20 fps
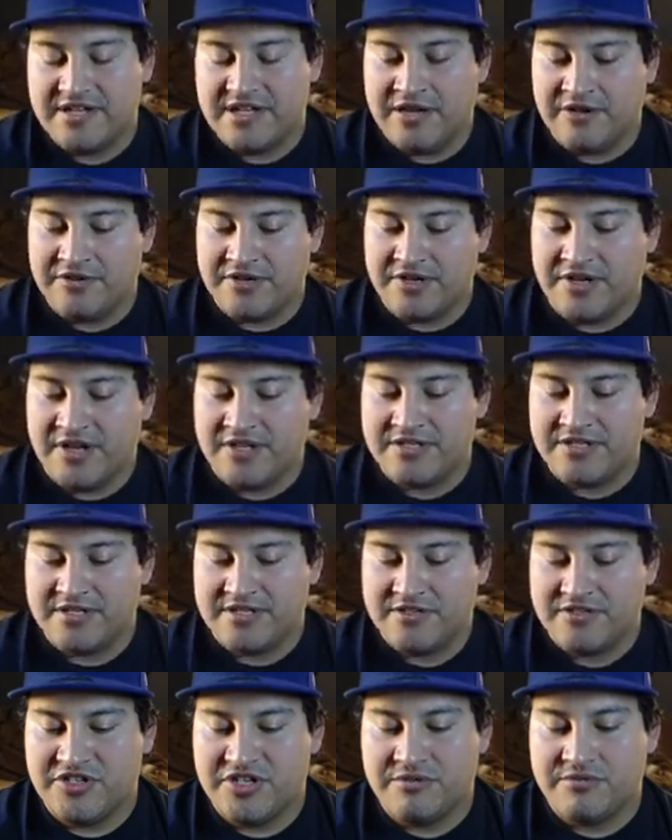Eldegoss,
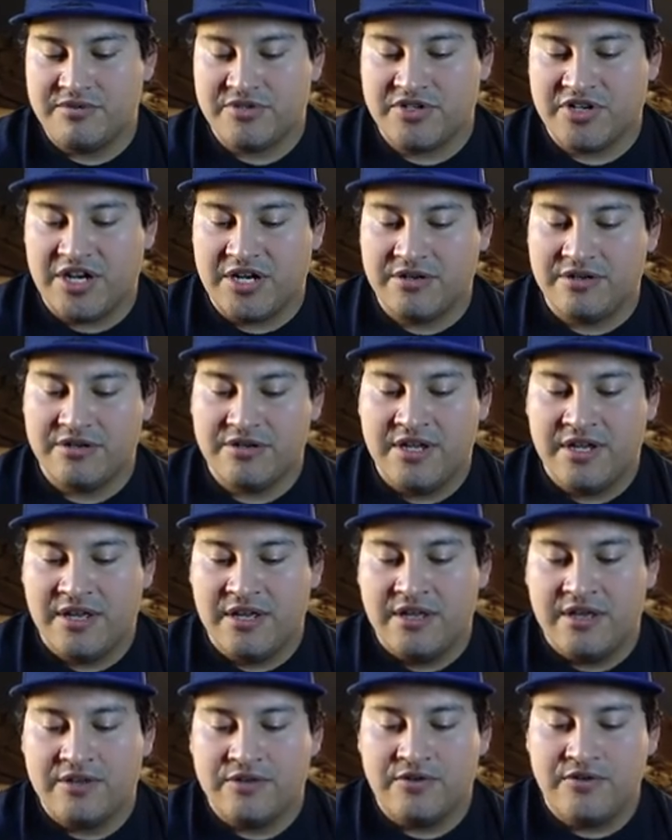Gym Trainer,
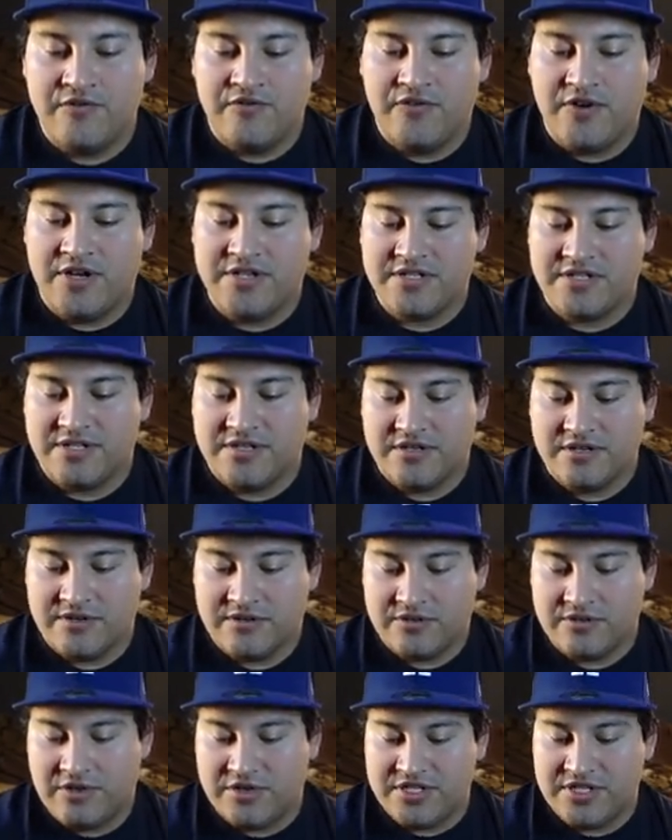Cufant,
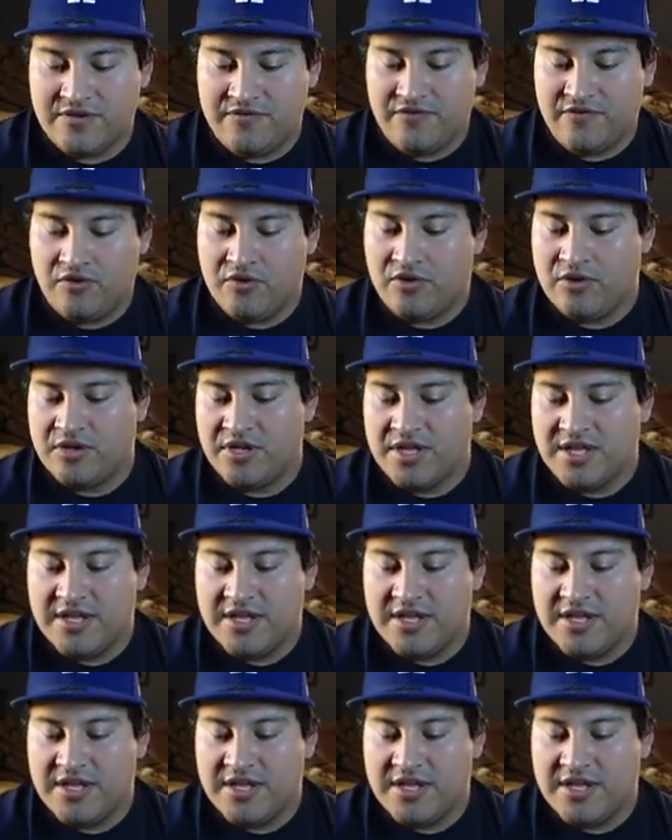Gossifleur,